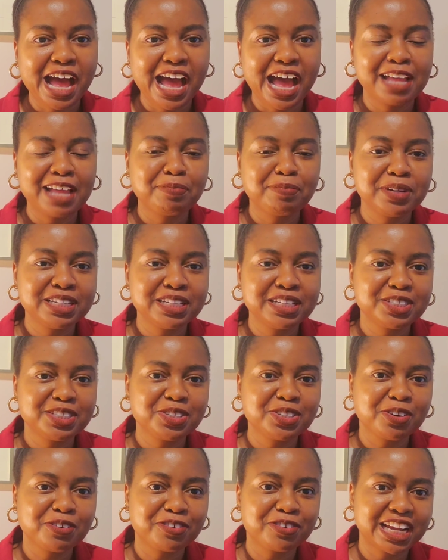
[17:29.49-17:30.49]
And please
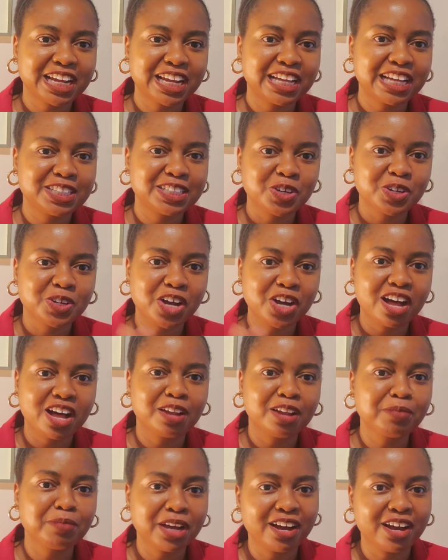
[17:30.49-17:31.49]
don't forget to
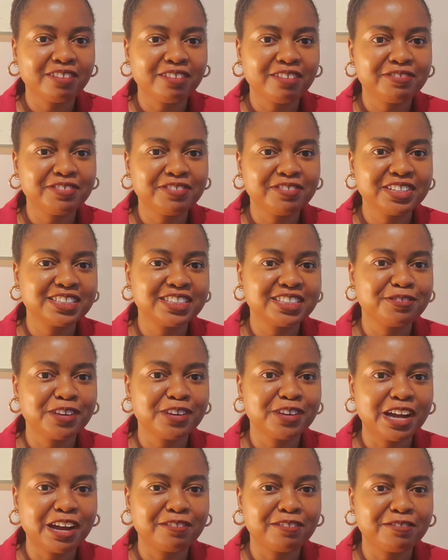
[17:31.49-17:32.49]
call my office if you
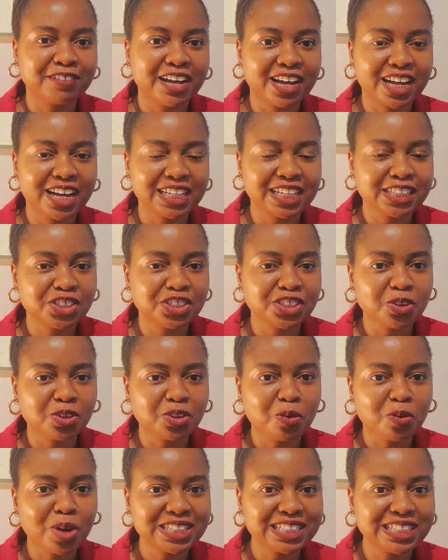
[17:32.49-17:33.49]
have additional
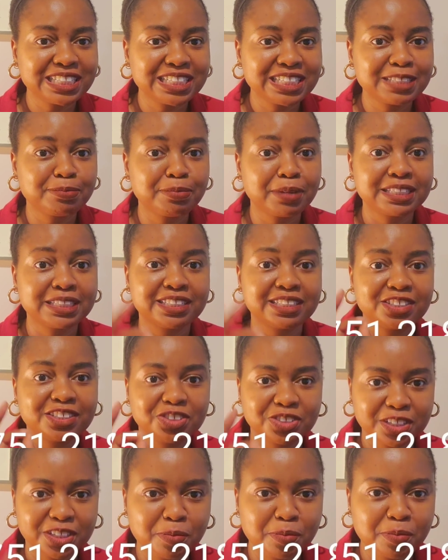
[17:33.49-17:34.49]
questions. But
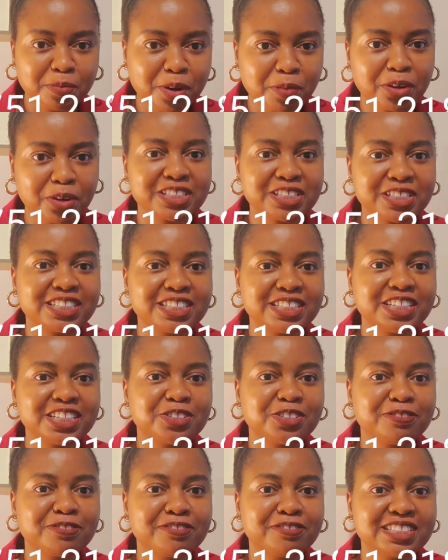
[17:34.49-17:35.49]
just remember,
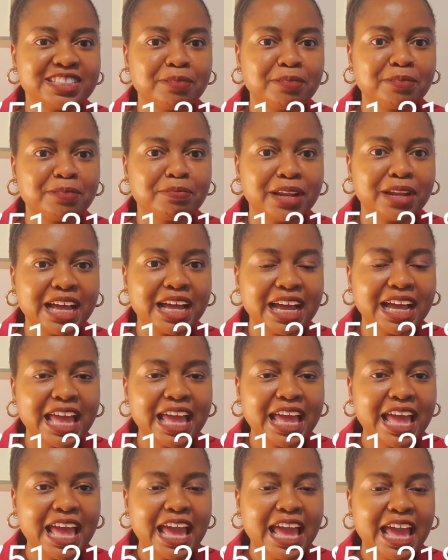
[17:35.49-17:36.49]
consultation fees apply,
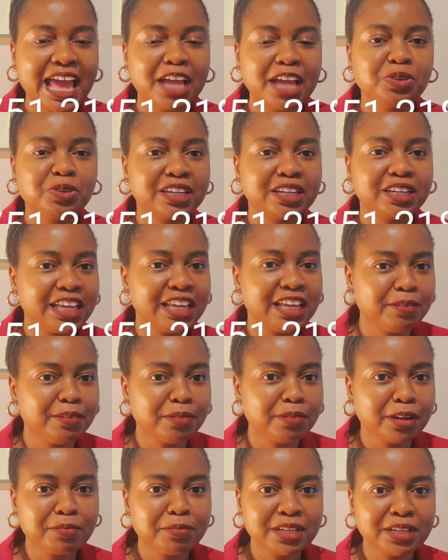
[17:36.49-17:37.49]
and you can
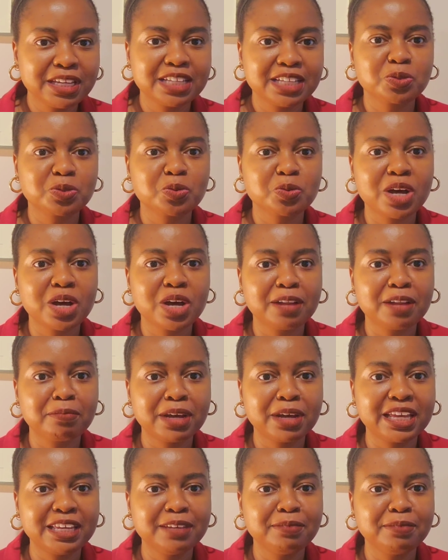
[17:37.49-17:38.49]
email me as well.
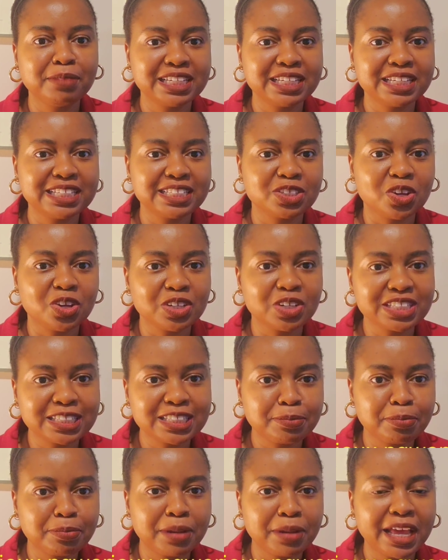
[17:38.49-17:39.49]
My email is on
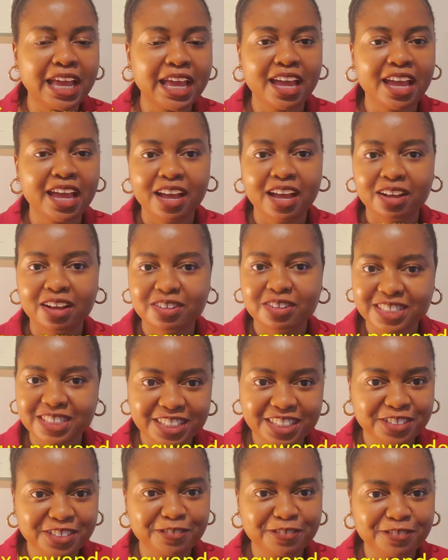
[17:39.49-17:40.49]
display.
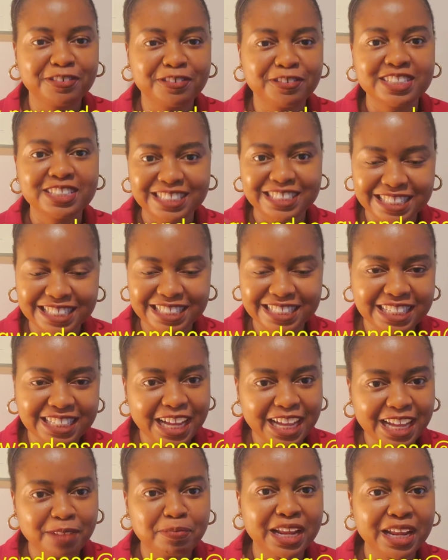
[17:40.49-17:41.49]
Consultation fee still
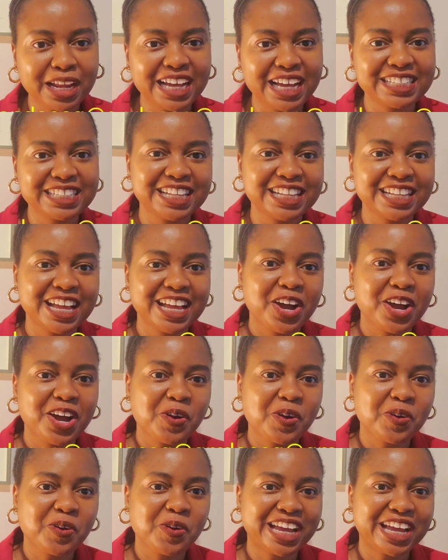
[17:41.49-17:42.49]
applies,
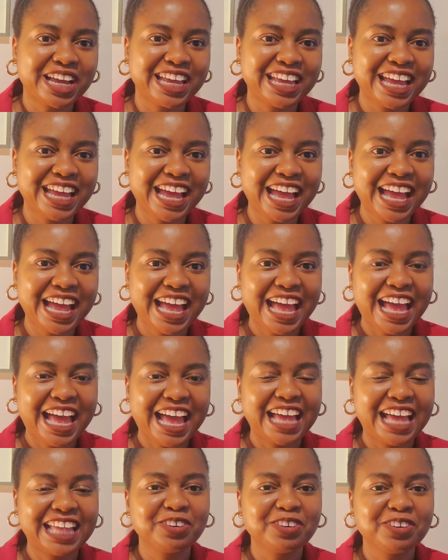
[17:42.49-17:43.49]
okay?
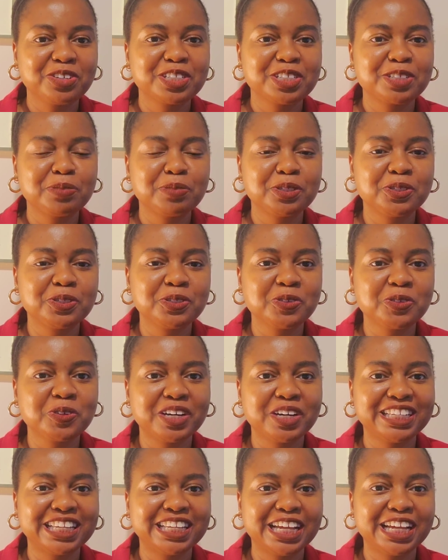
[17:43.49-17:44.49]
And that was Bijoux
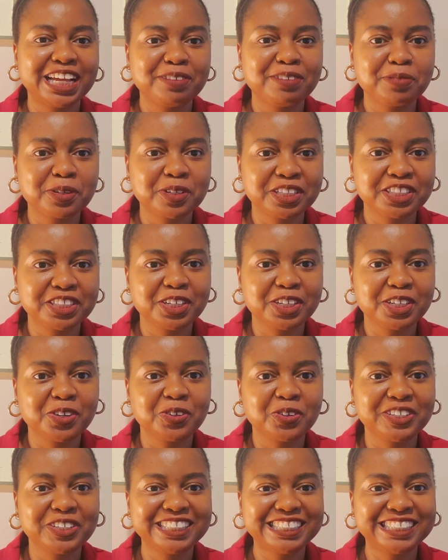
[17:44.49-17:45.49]
Ngwanda, immigration
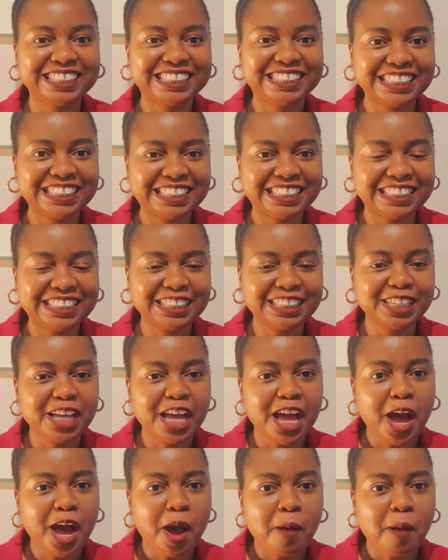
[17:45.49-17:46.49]
lawyer in the DC
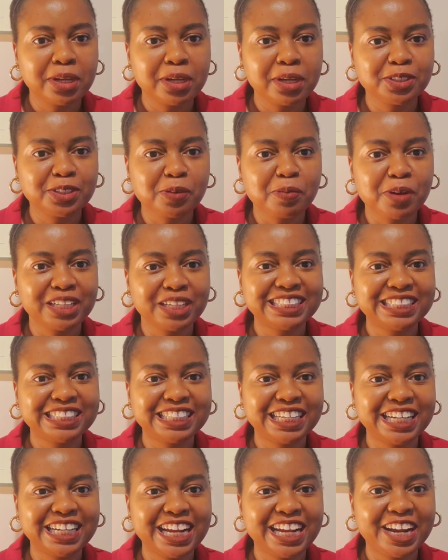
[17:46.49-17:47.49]

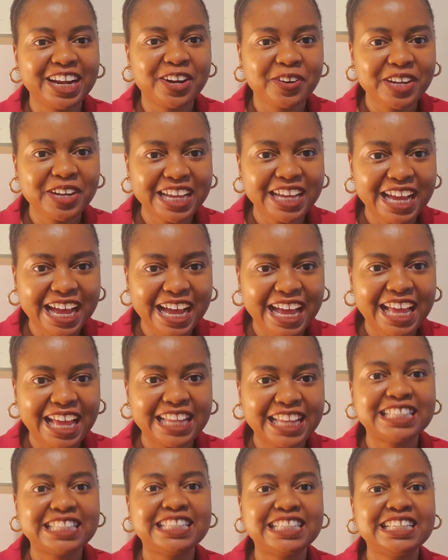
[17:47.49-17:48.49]
metropolitan area,
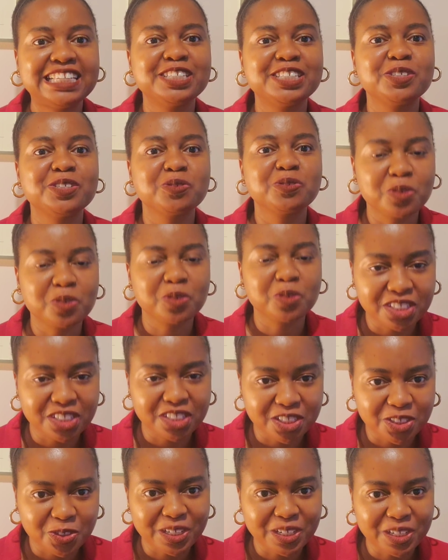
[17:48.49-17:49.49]
and this
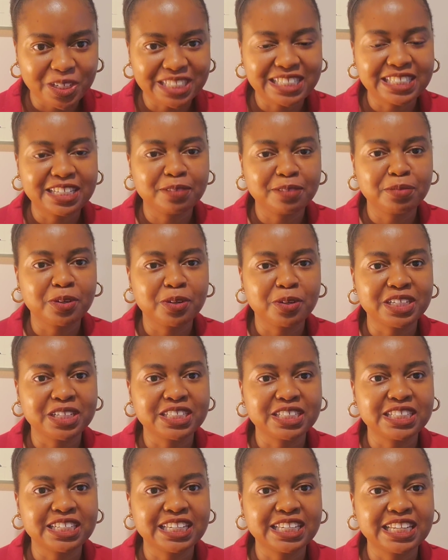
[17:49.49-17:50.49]
was U.S.
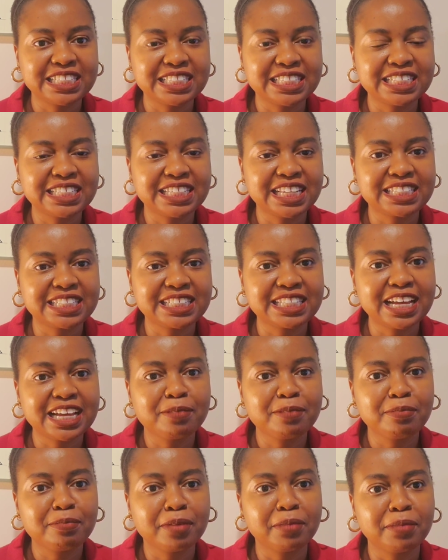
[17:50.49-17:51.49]
Immigration. Until next
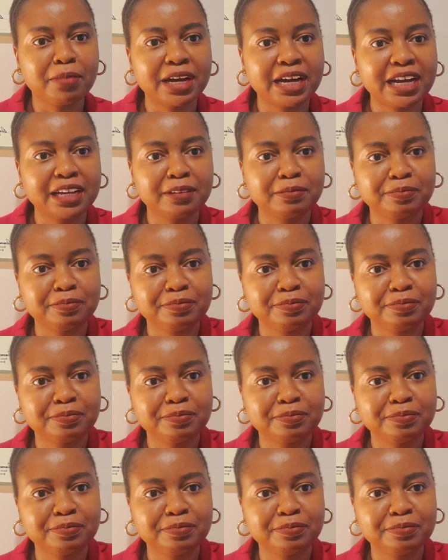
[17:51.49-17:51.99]
time, bye-bye.